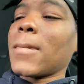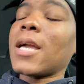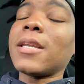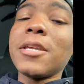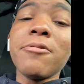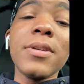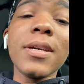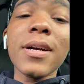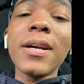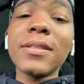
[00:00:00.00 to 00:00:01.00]
and then you
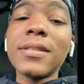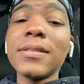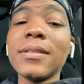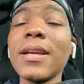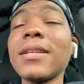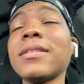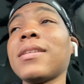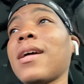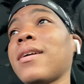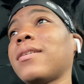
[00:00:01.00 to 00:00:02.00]
get us and
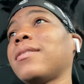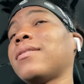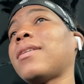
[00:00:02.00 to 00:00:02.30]
it's like